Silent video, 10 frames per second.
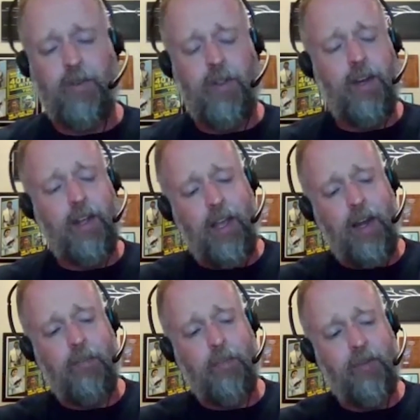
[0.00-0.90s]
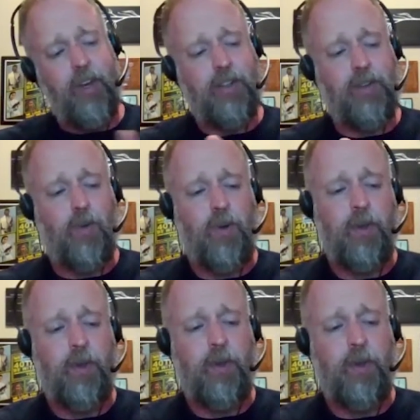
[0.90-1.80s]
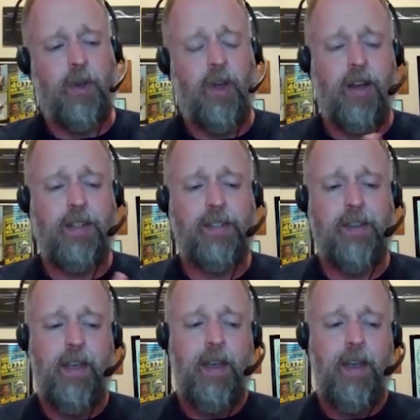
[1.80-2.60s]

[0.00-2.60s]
So then I kind of pivoted to orthodontics.